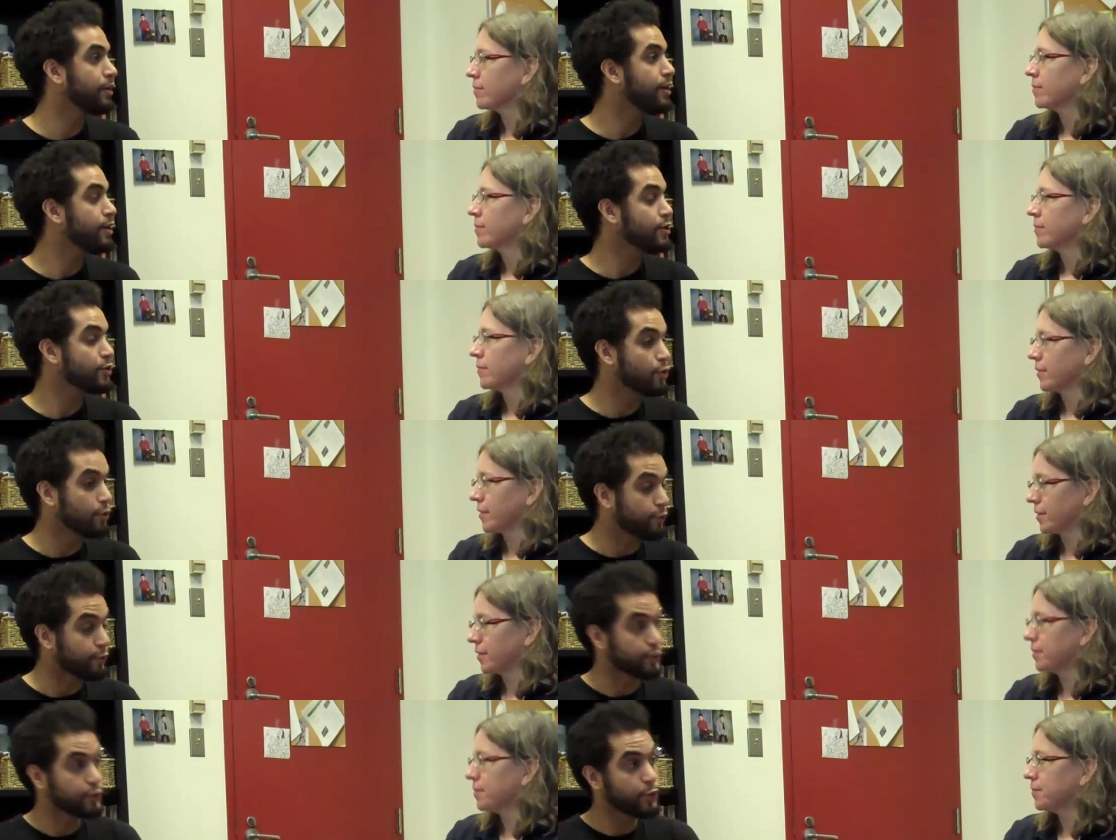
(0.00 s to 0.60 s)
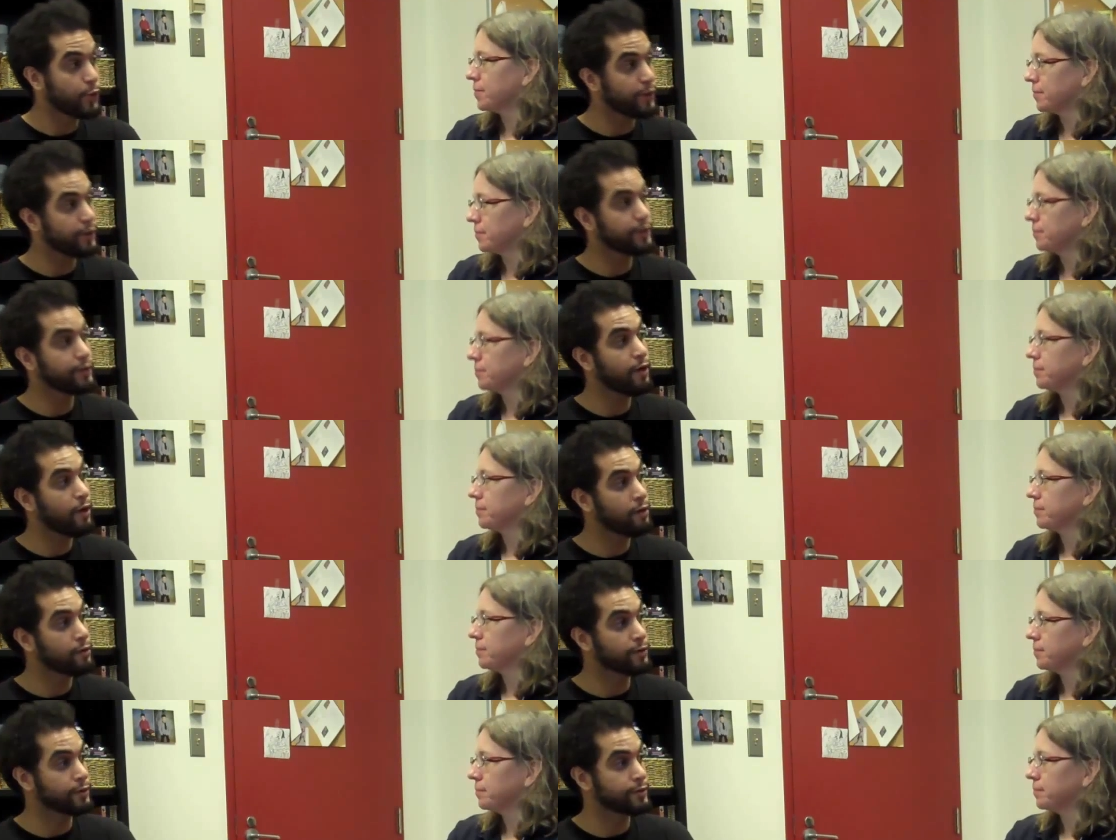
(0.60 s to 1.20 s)
Speaker 1: So for $20
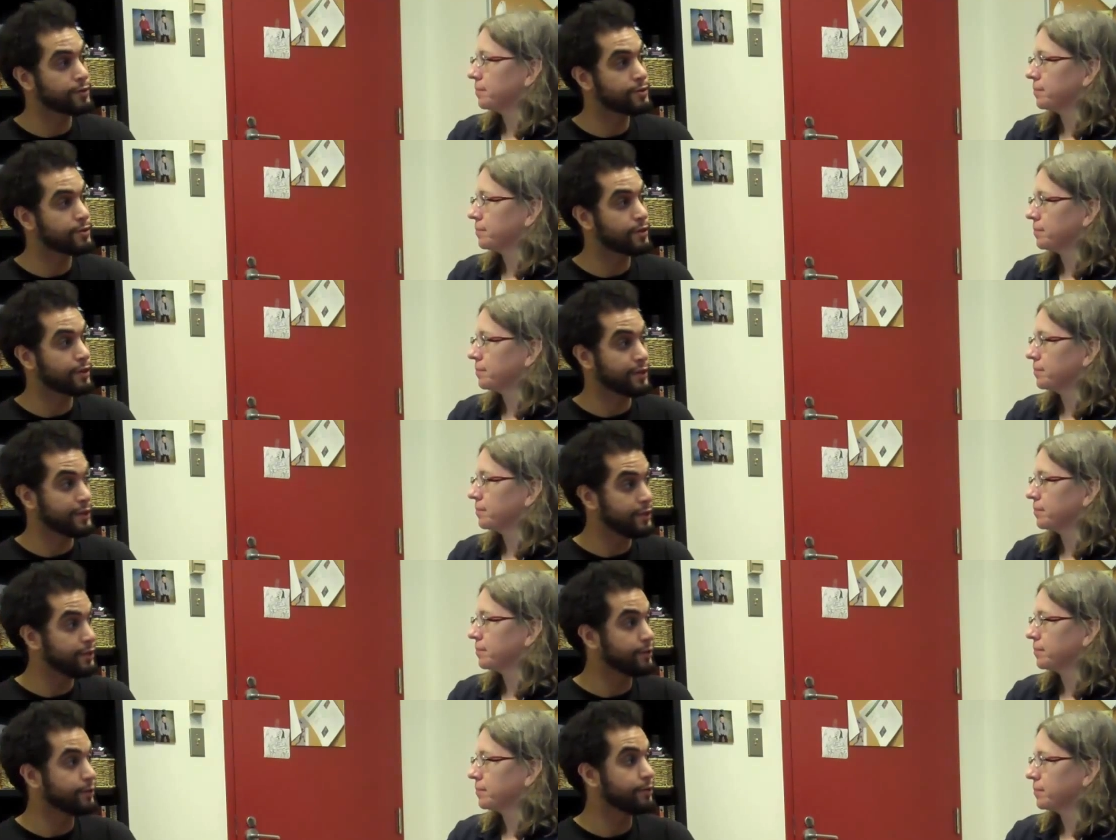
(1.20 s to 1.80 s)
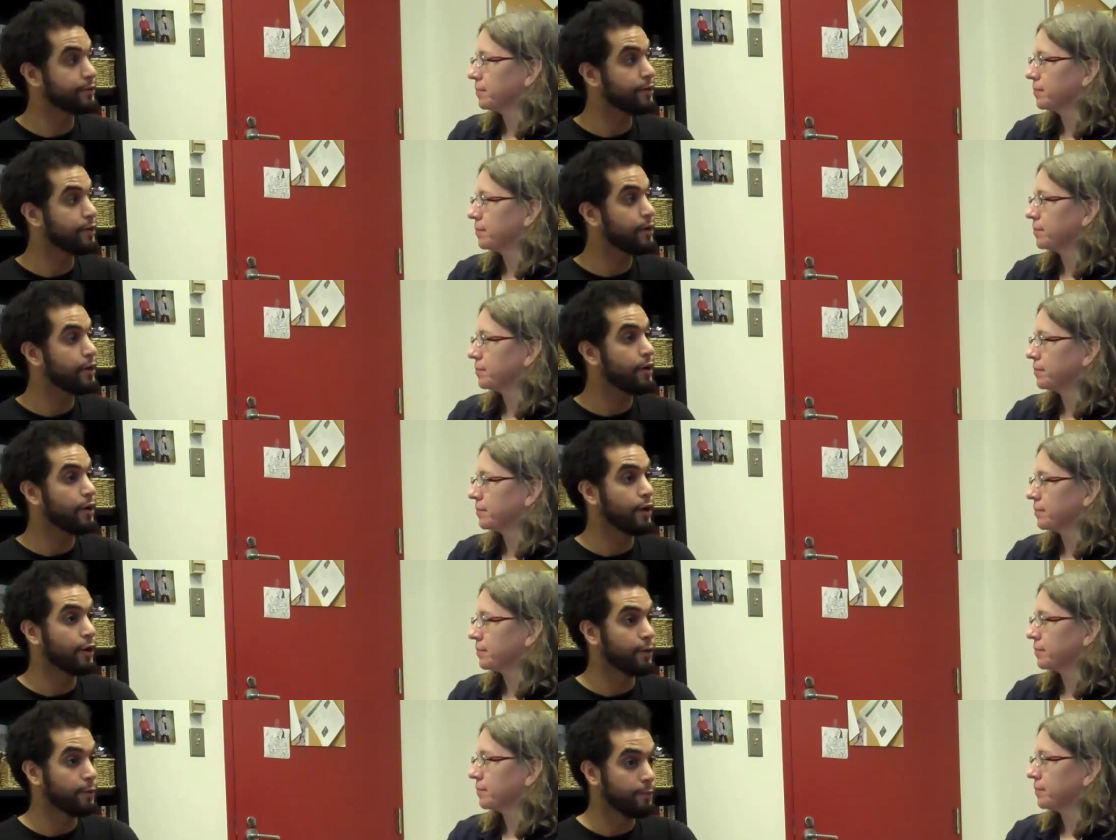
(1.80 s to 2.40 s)
a year,
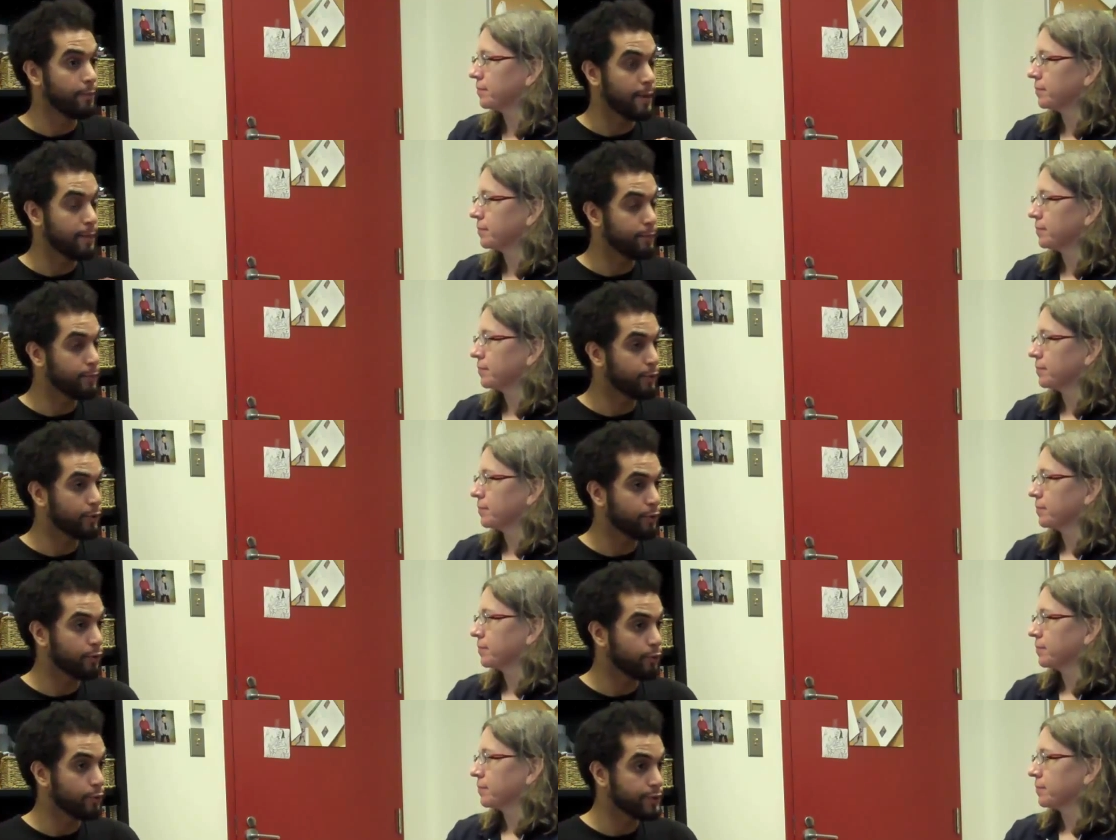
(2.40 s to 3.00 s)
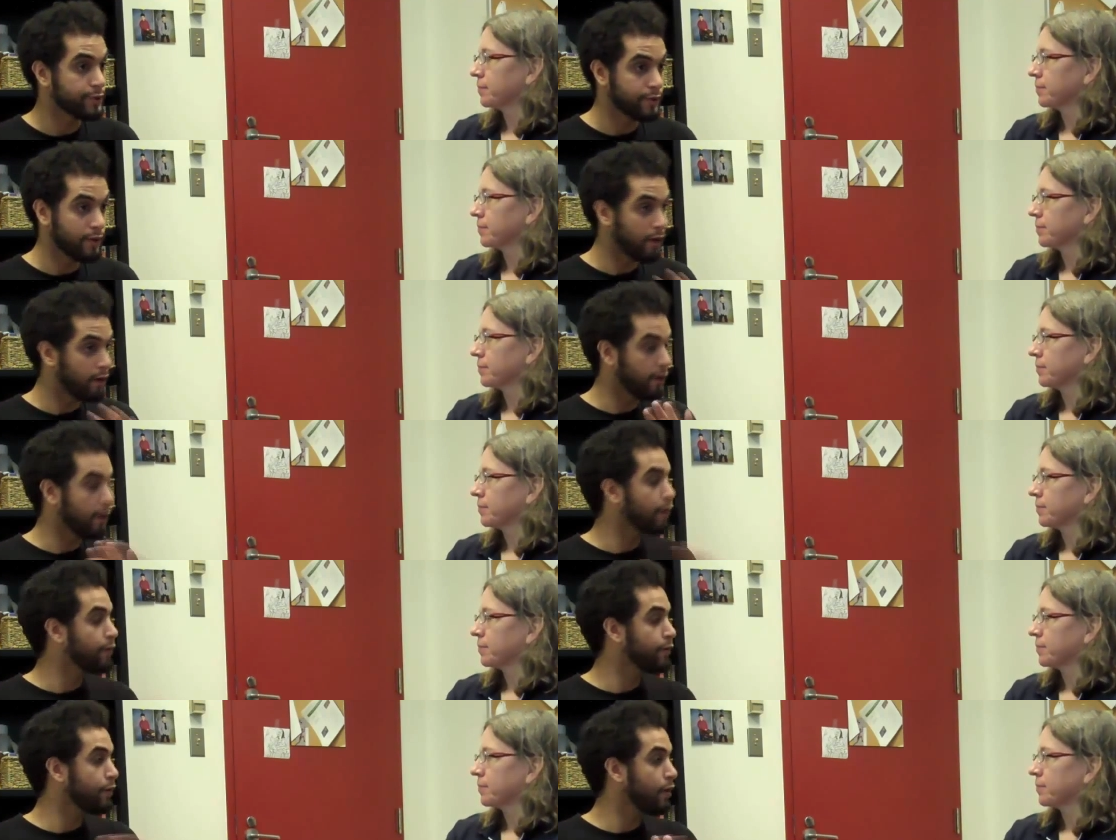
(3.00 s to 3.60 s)
a member who's not
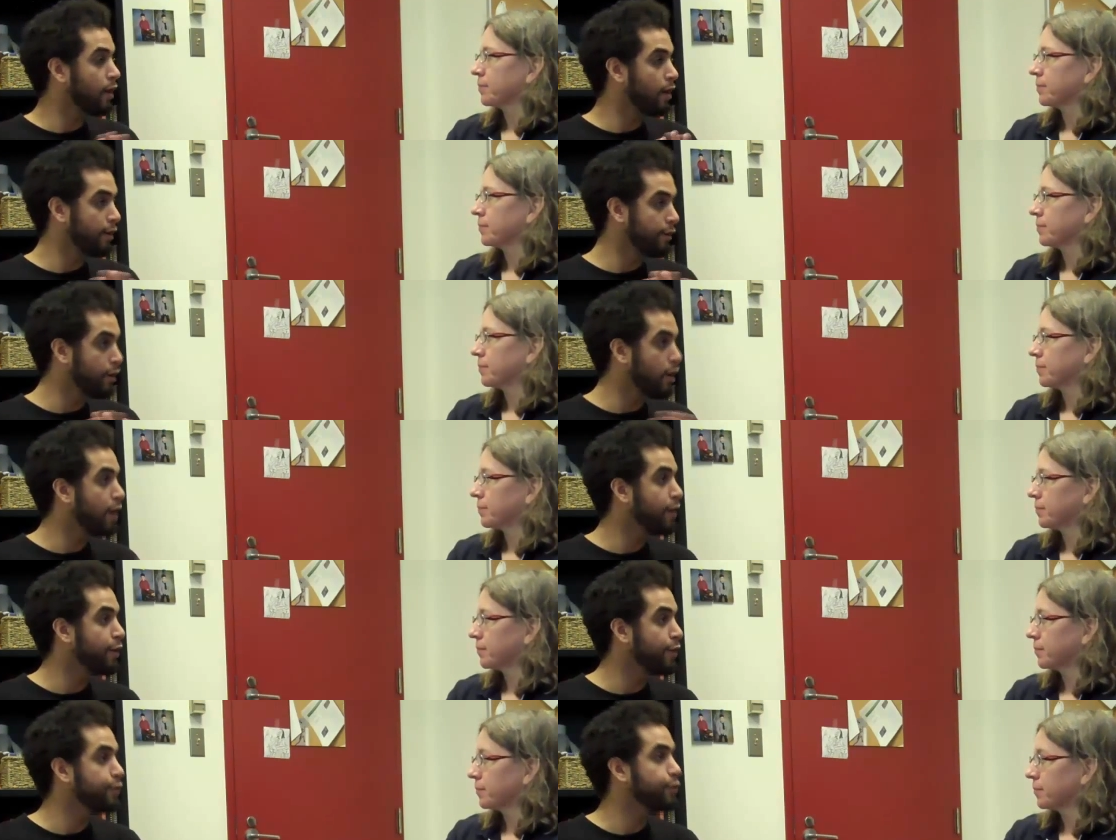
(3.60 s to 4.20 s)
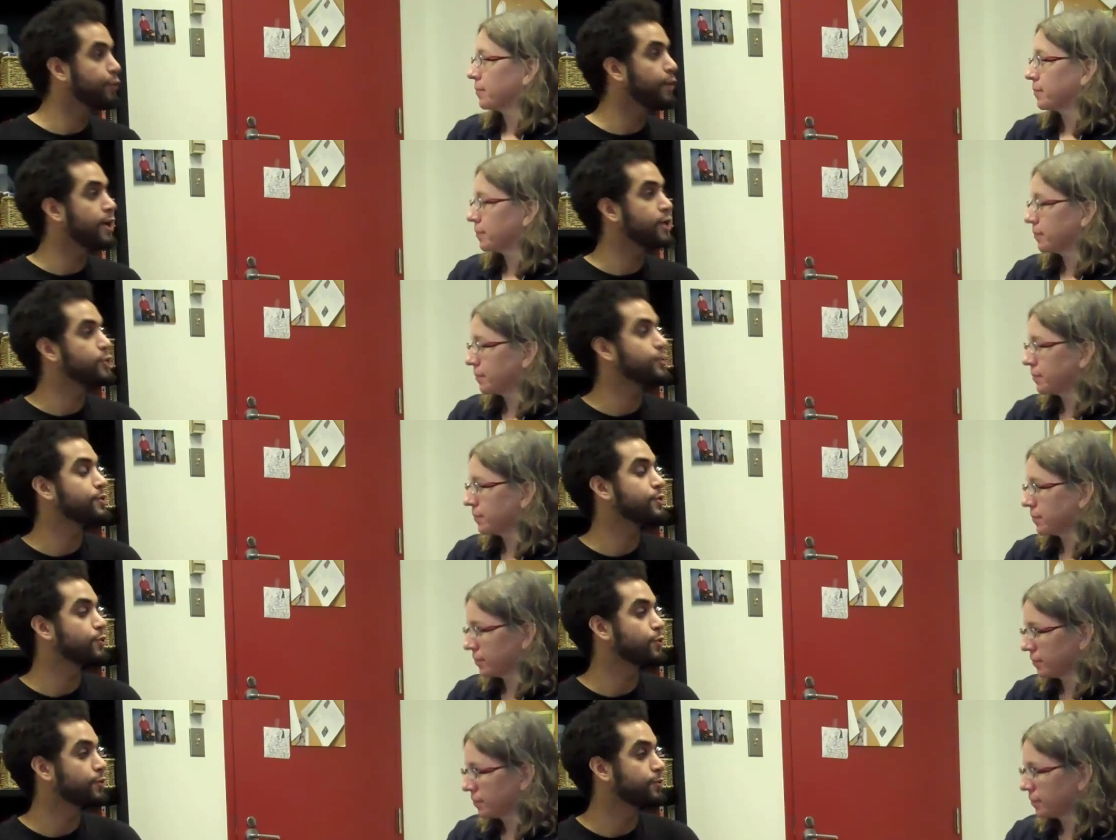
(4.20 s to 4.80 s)
a, a
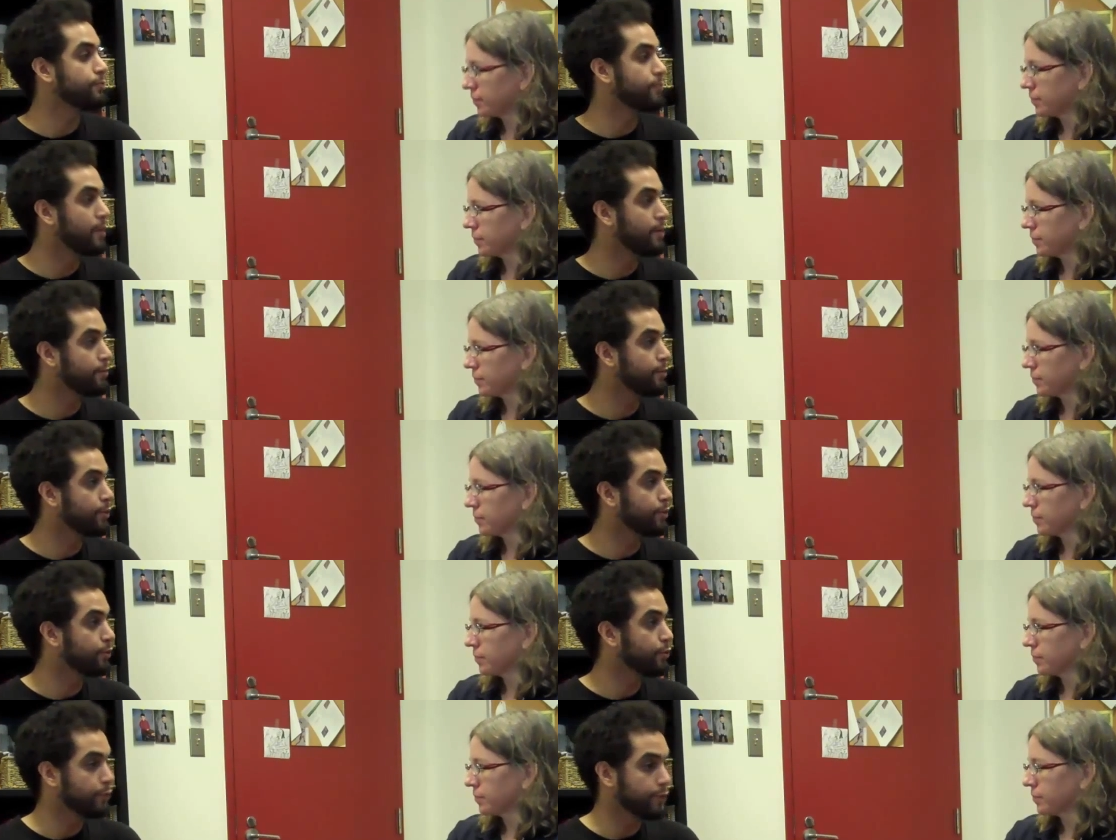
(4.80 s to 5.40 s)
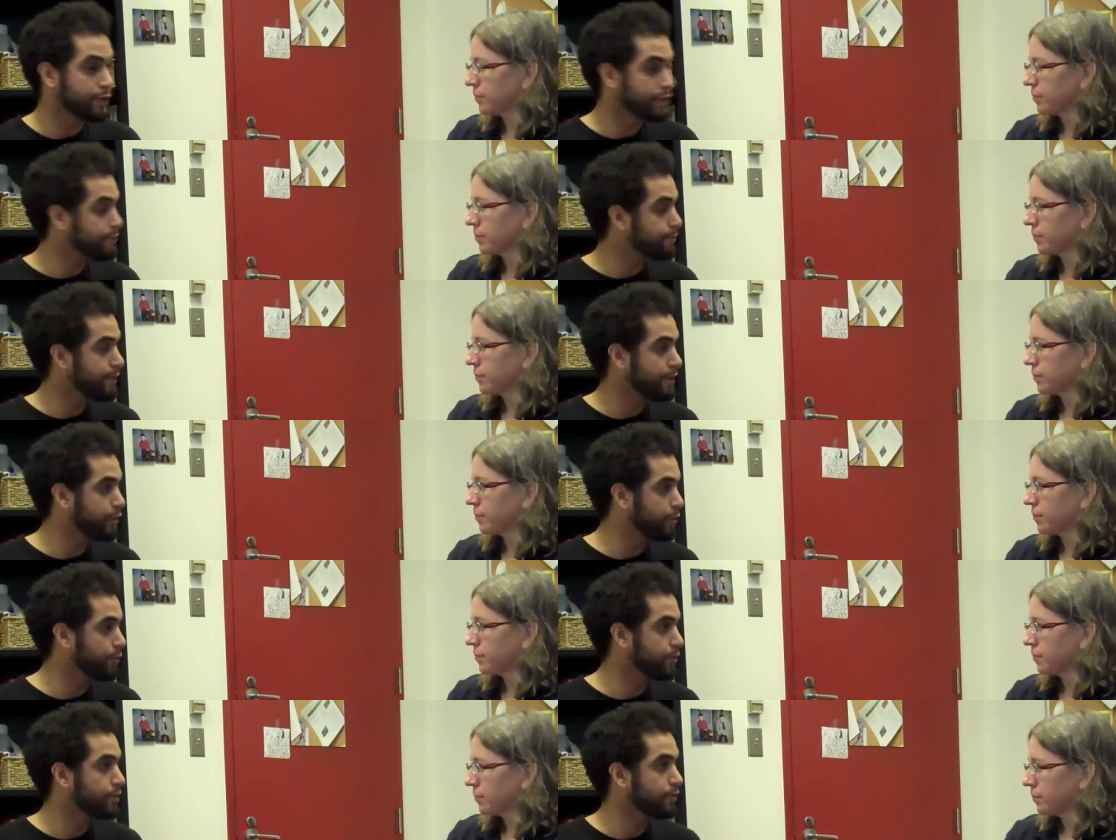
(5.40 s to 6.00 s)
non-undergraduate student member who doesn't pay
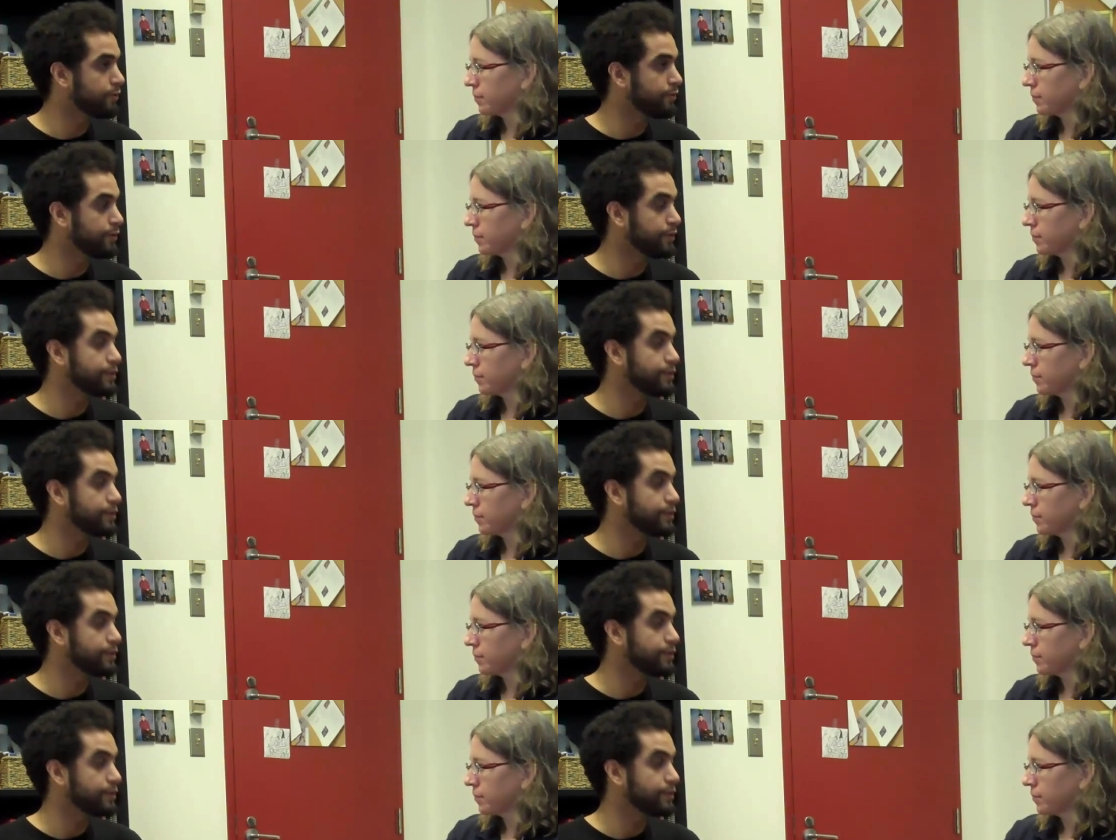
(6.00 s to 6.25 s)
tuition